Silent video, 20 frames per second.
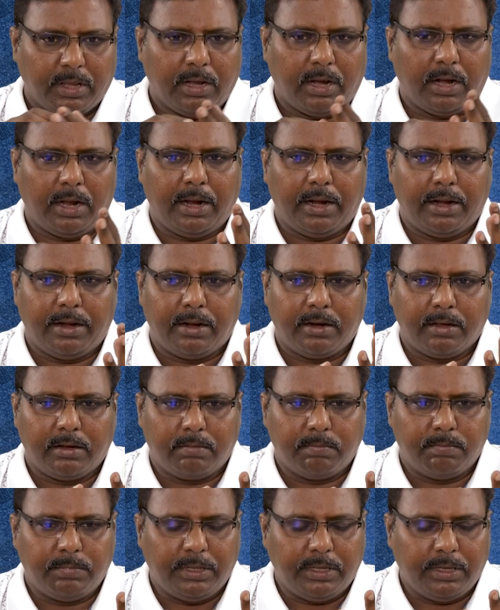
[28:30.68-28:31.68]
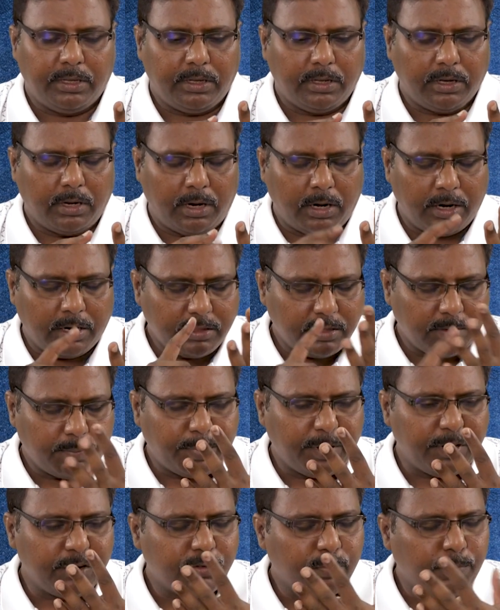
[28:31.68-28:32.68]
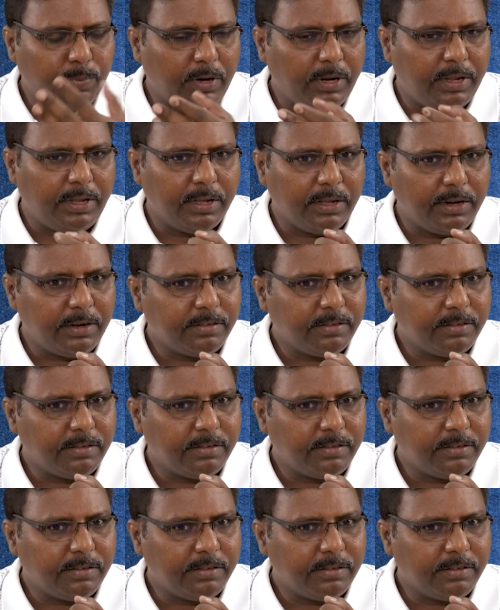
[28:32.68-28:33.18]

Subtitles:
And the another principle here